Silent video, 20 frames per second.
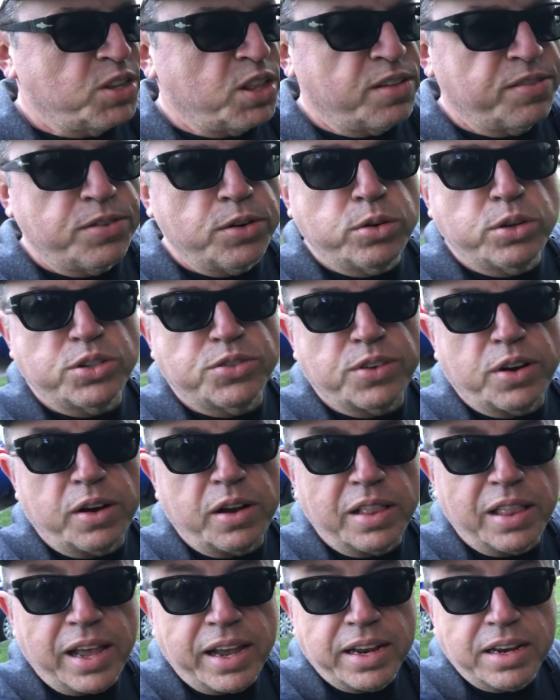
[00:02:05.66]
See, the phone is very
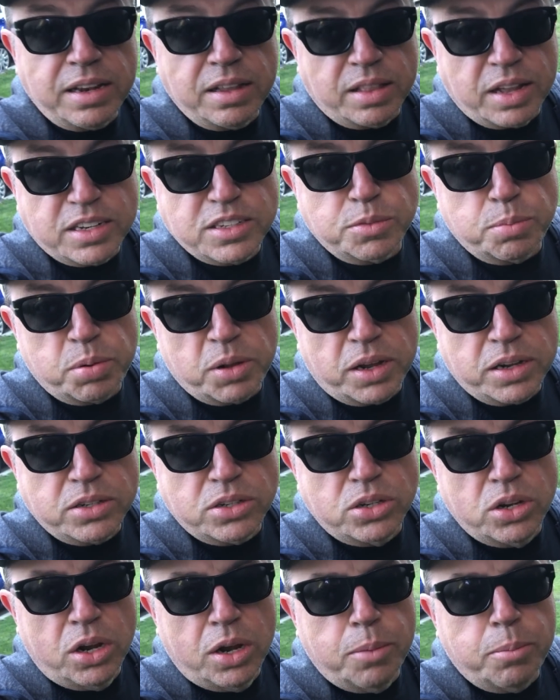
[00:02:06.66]
light, that's a plus,
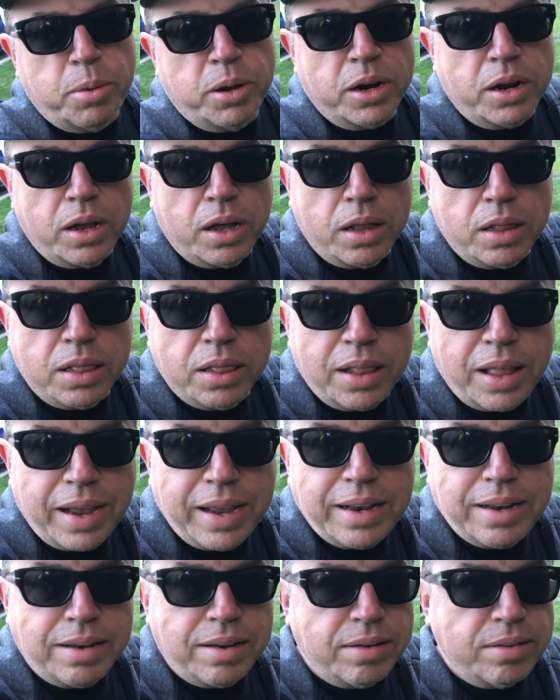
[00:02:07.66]
but the
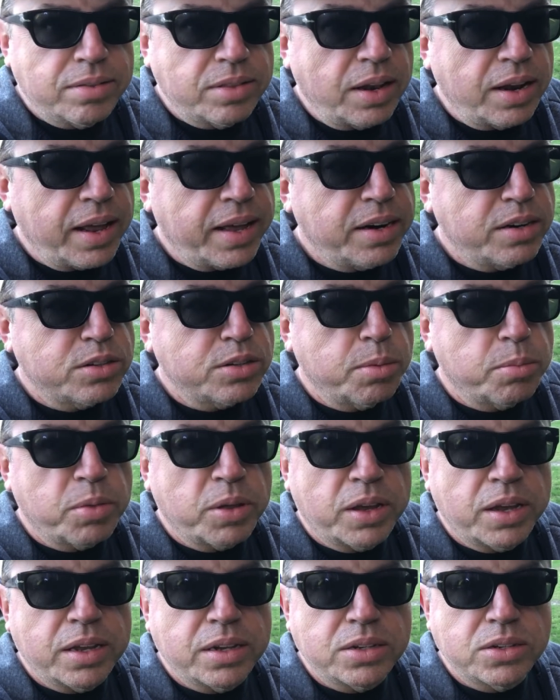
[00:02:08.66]
lighter
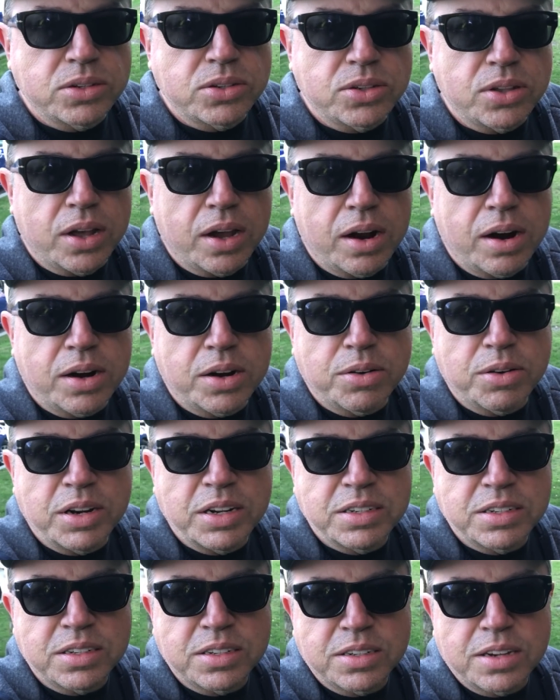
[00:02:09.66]
something is, the harder it
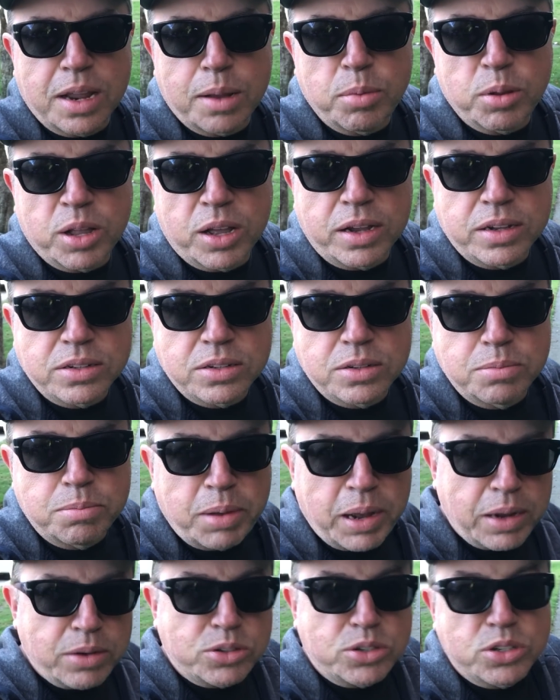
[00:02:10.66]
is to stabilize.
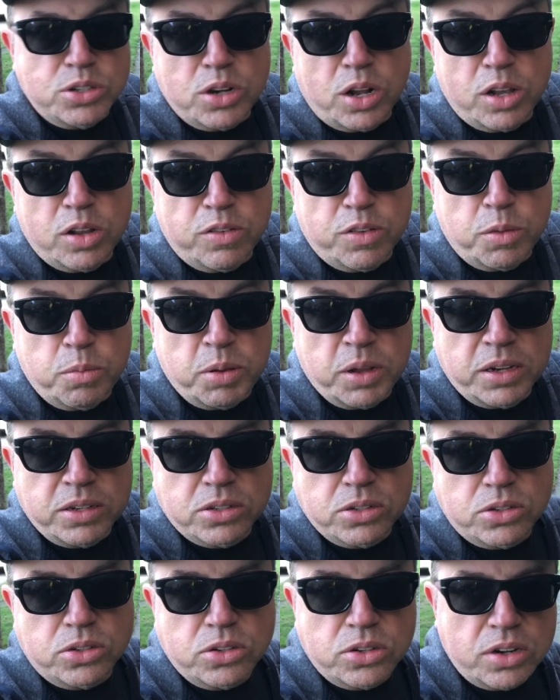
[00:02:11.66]
Bounces all over the place
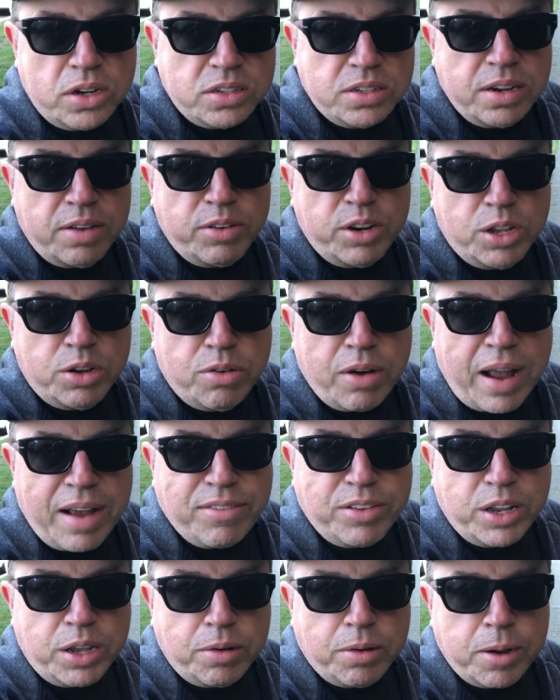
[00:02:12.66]
because it doesn't have any
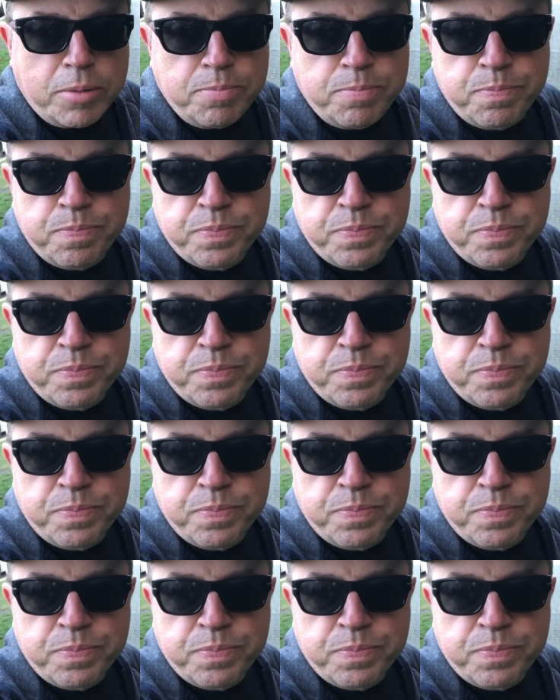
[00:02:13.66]
gravity, right?